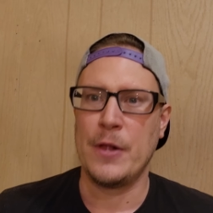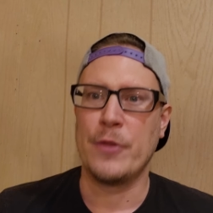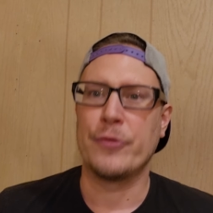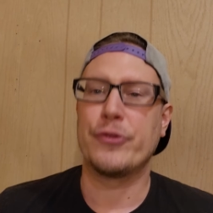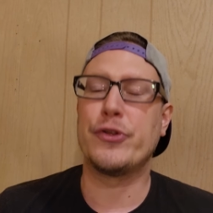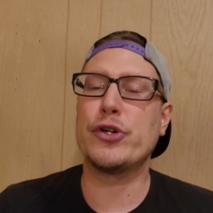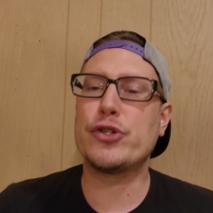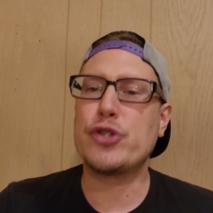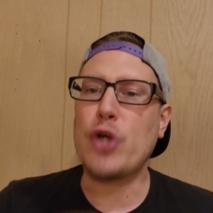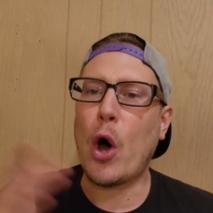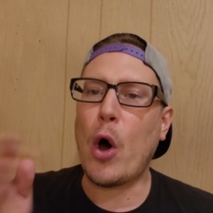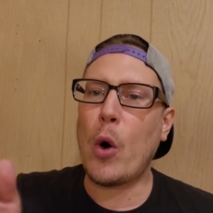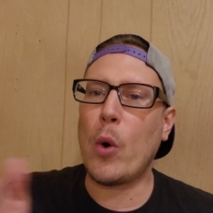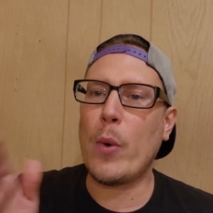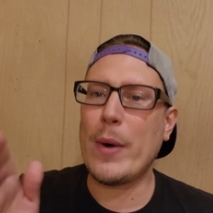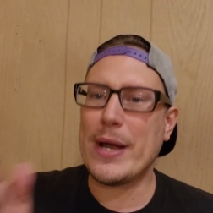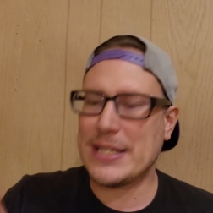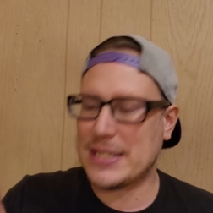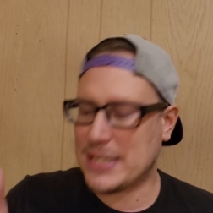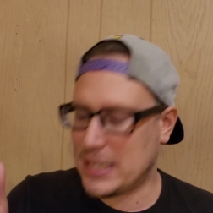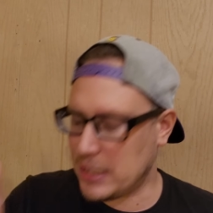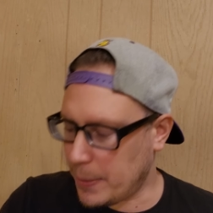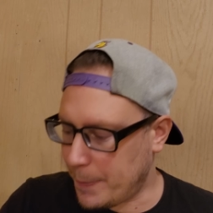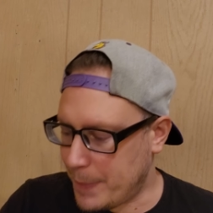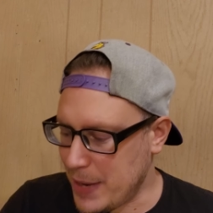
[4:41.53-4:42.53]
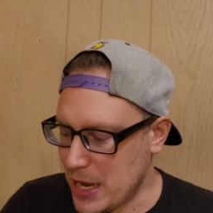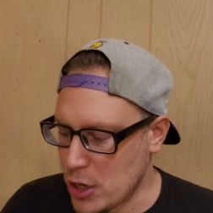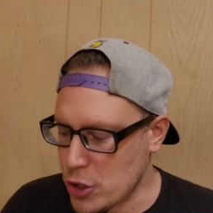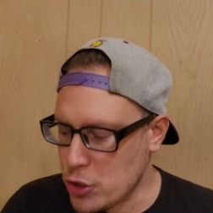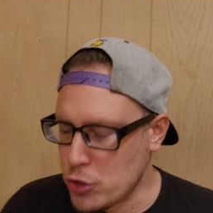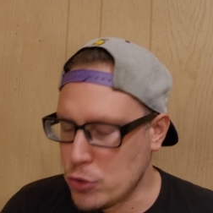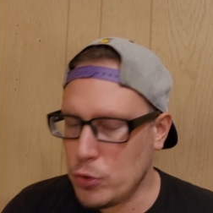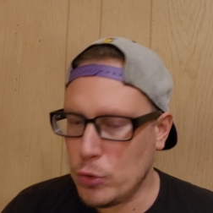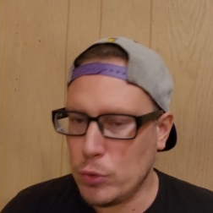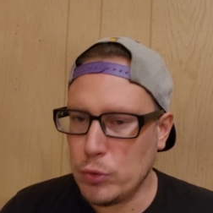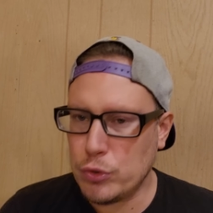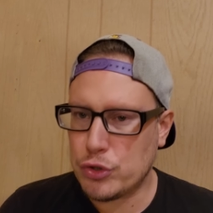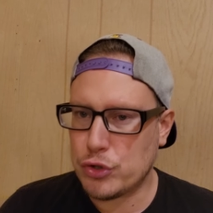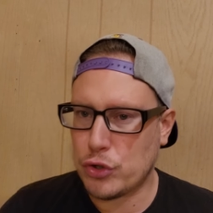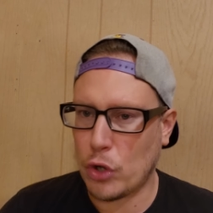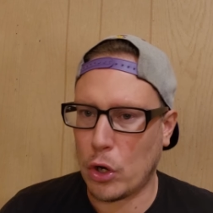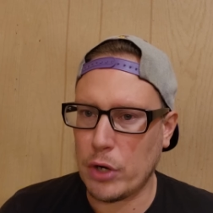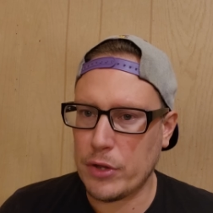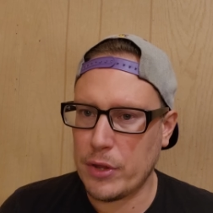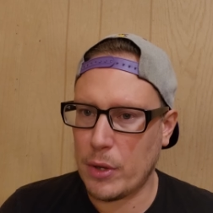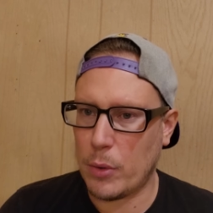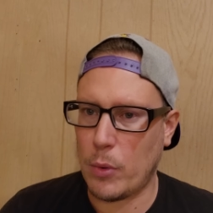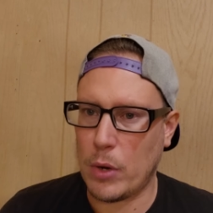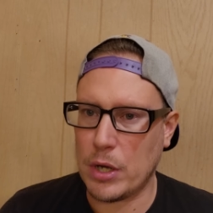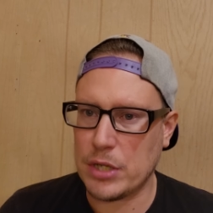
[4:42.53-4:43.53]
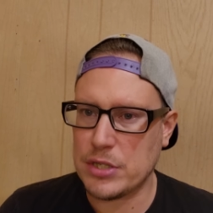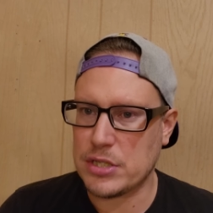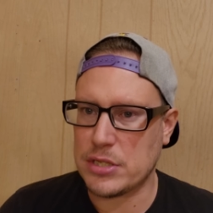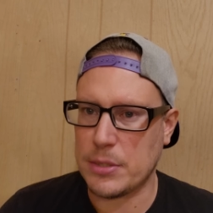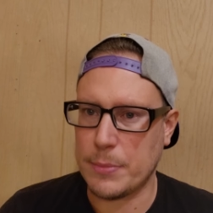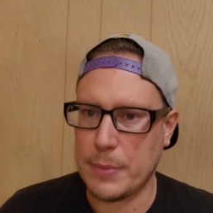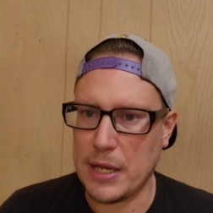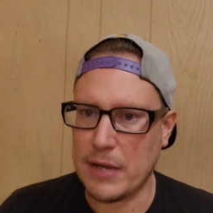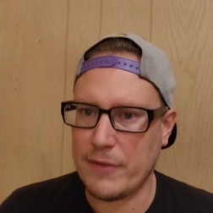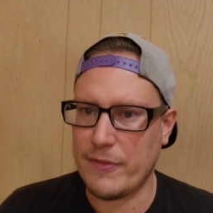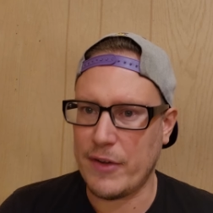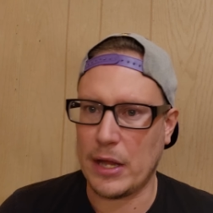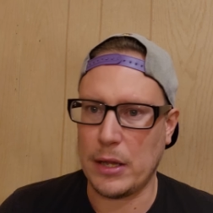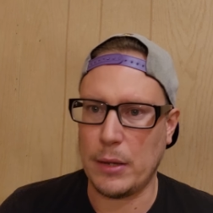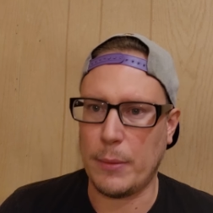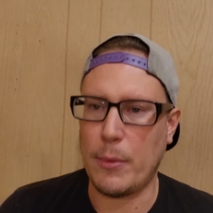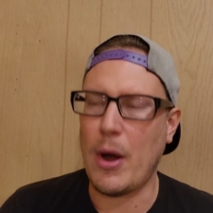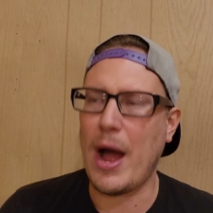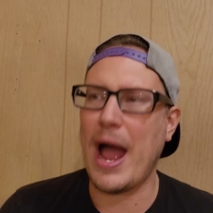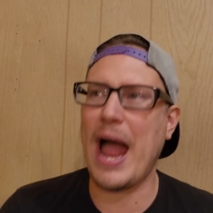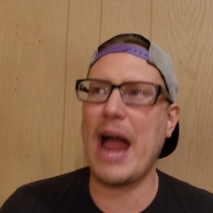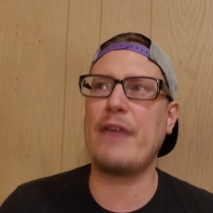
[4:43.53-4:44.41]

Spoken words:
There's always going to be a new star that wants to be available.